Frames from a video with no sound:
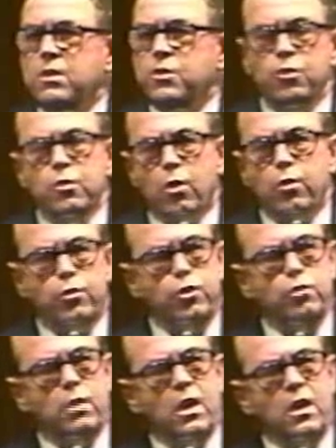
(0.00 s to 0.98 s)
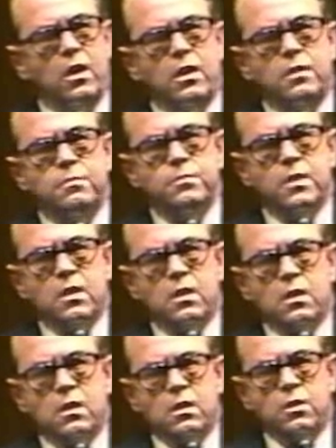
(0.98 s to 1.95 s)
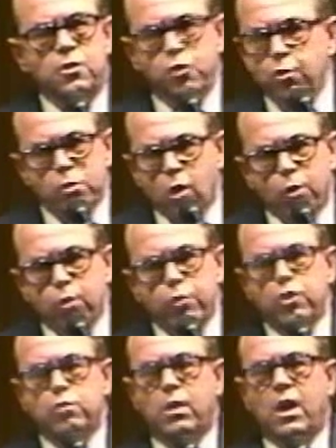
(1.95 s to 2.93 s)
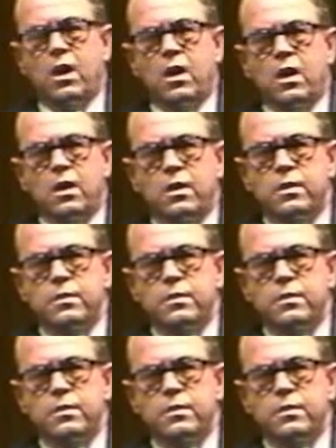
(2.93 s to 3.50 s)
You know who you are. You know who you are.